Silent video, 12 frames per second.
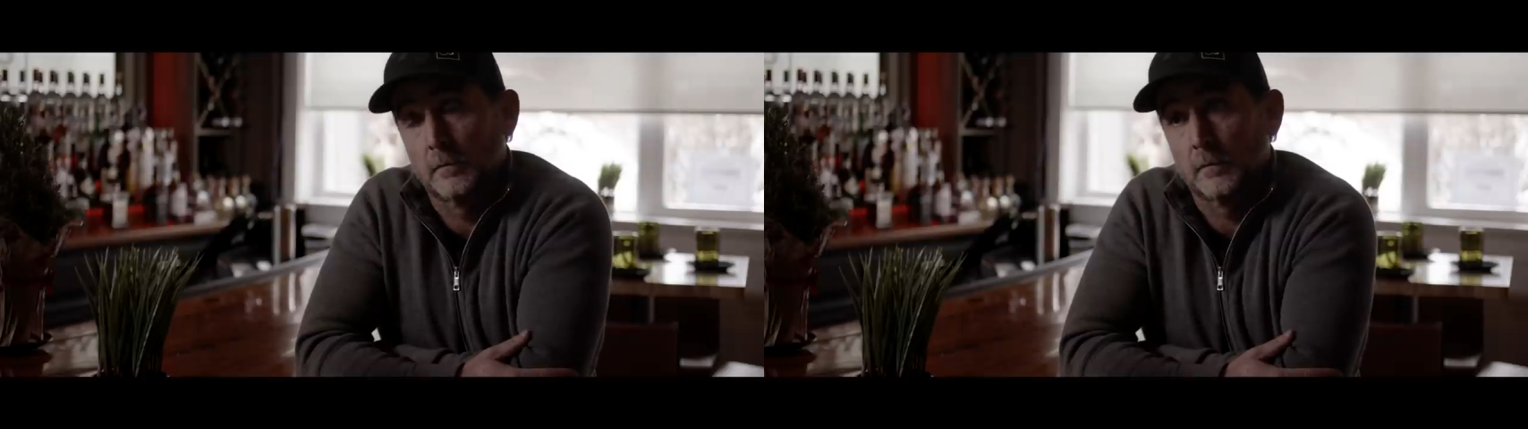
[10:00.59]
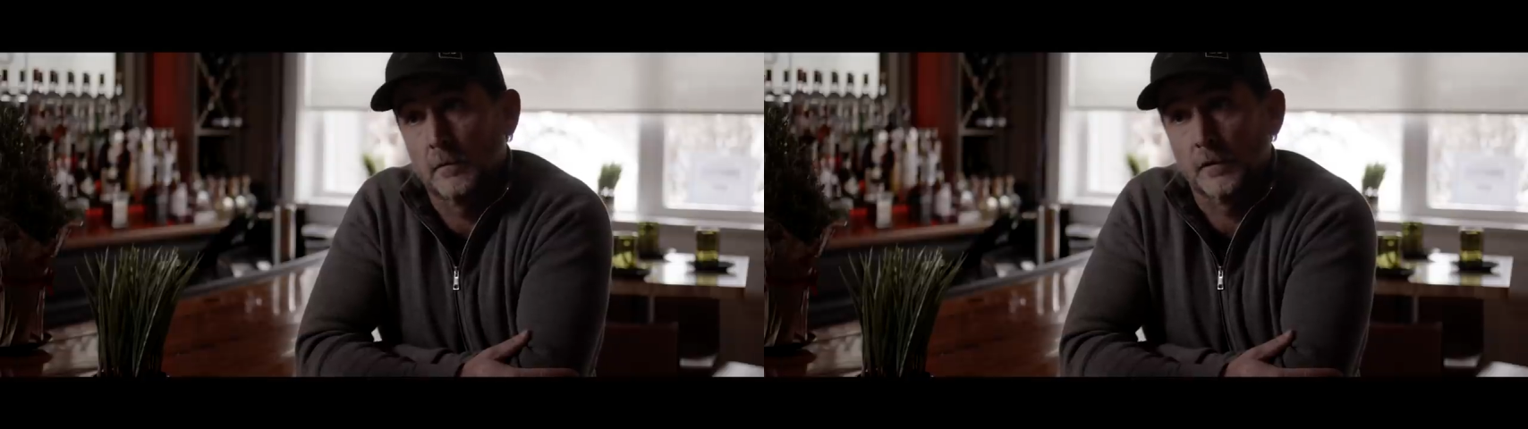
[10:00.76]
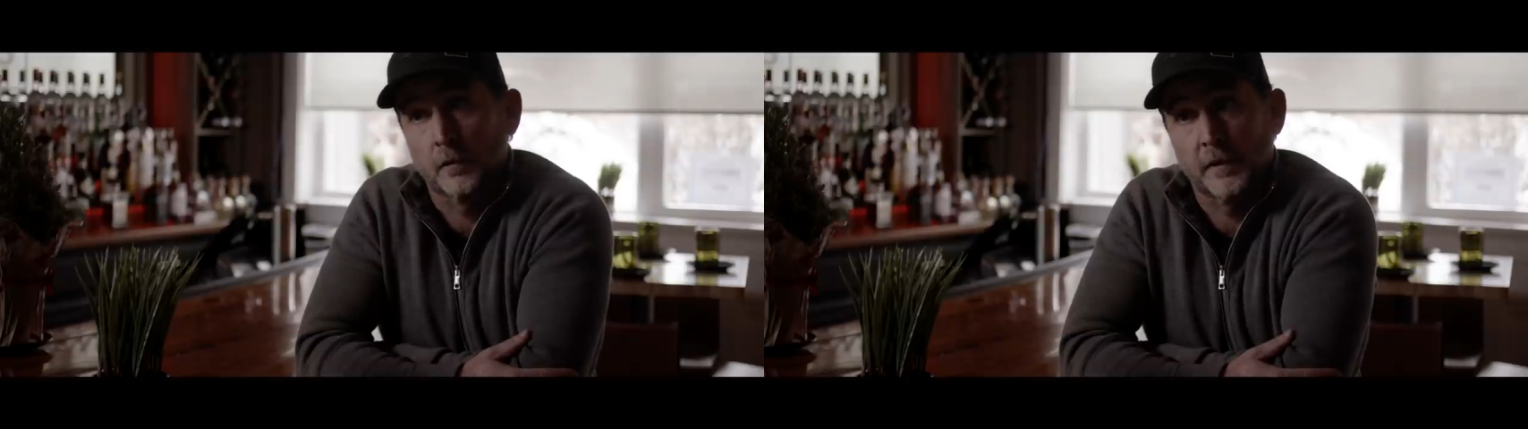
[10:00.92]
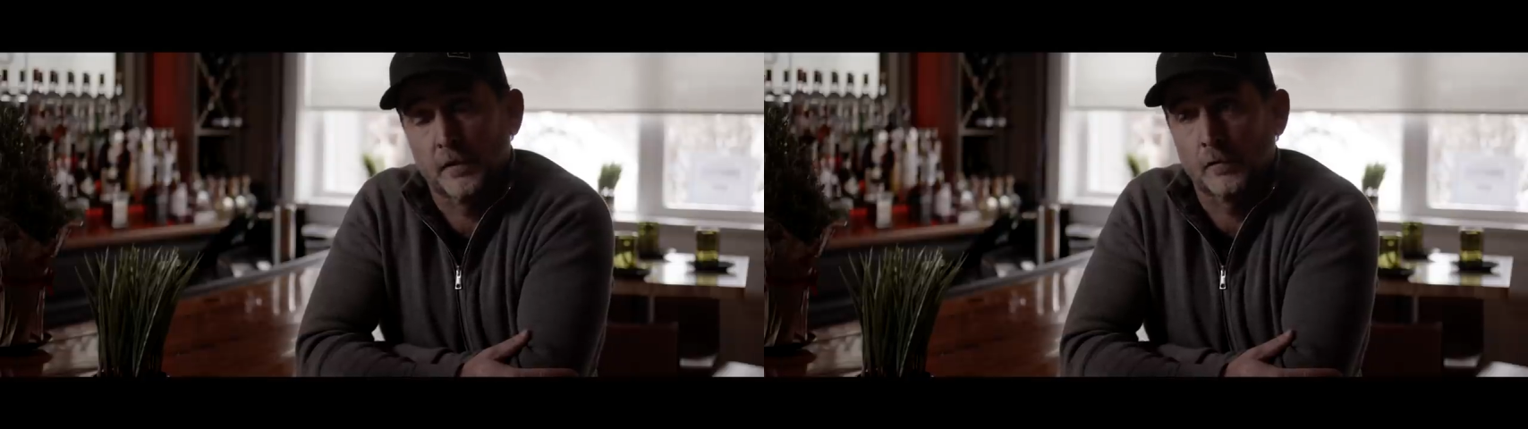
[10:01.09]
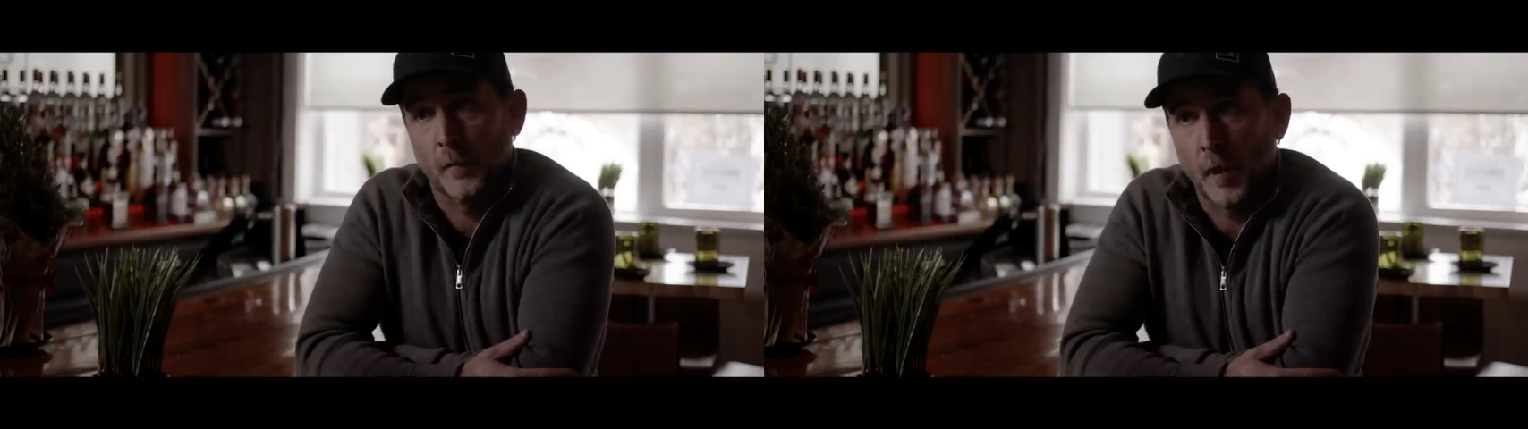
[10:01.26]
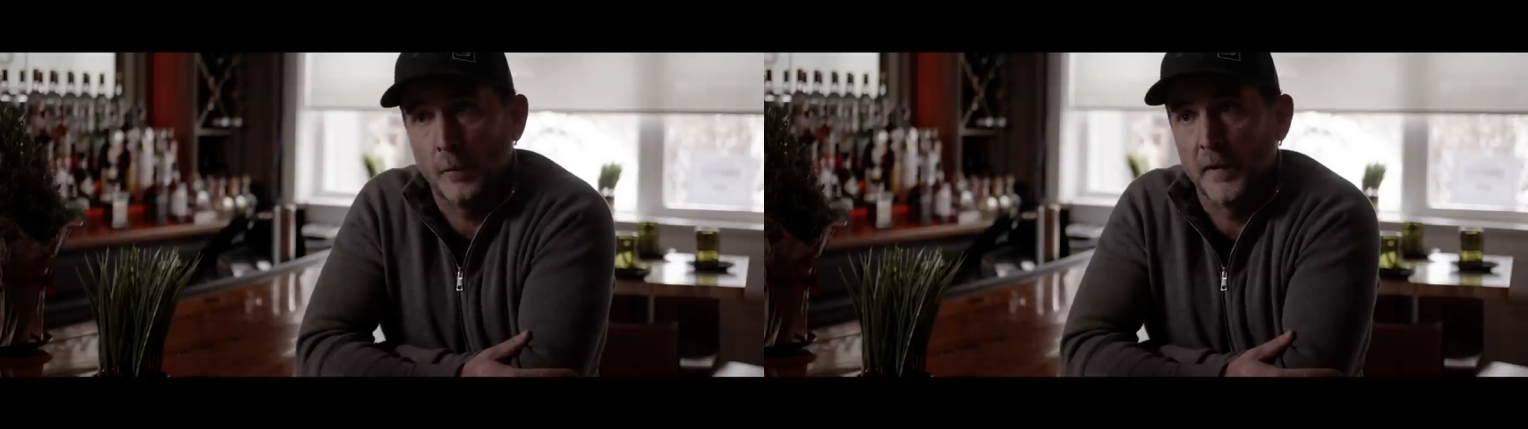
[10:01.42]
It was only the
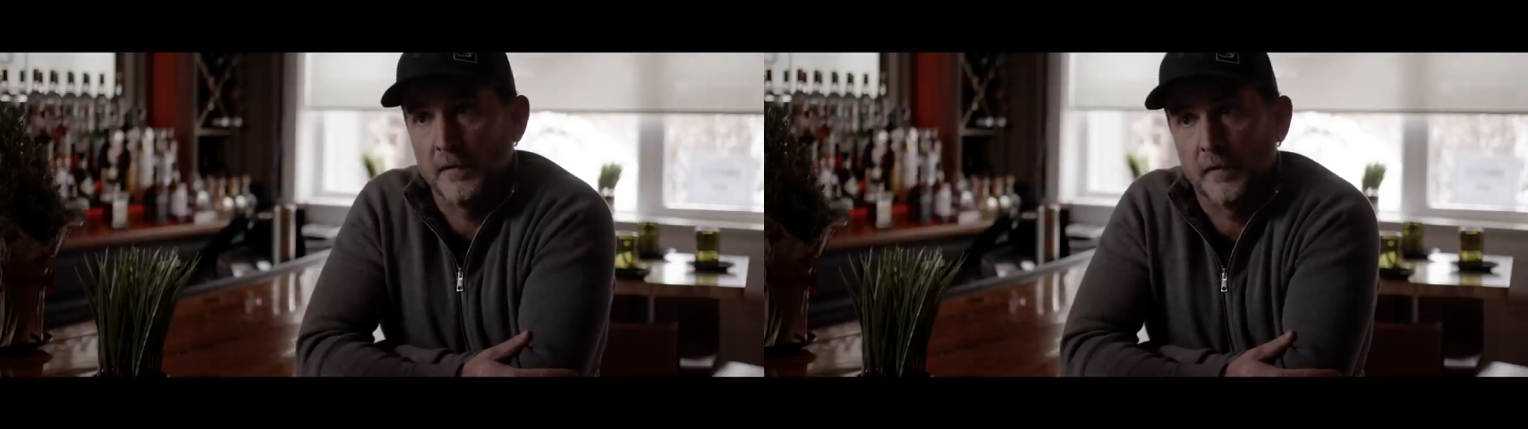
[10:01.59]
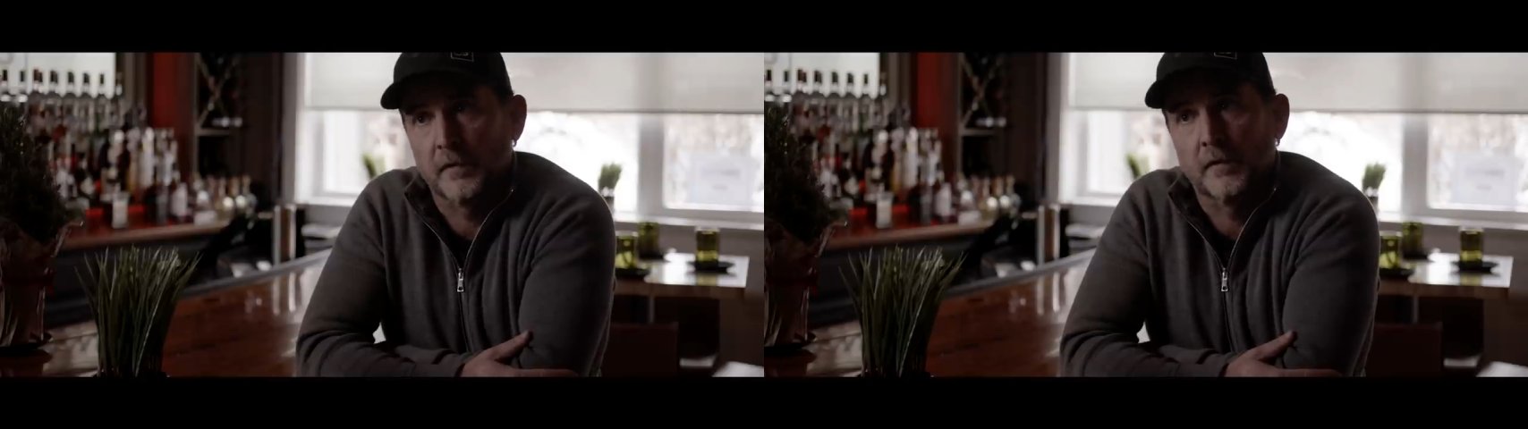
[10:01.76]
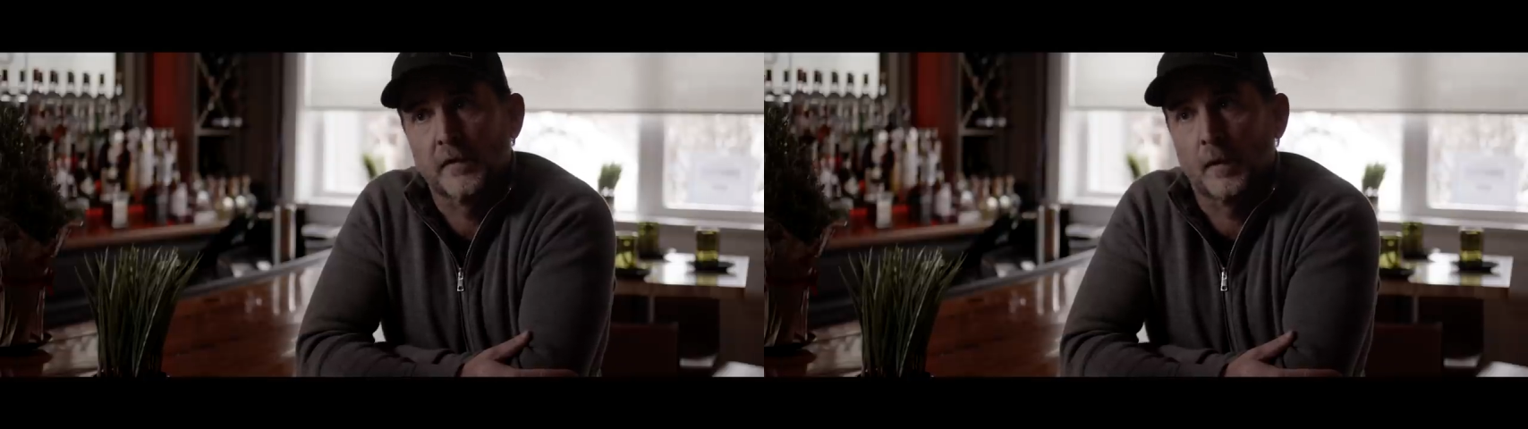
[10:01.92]
small businesses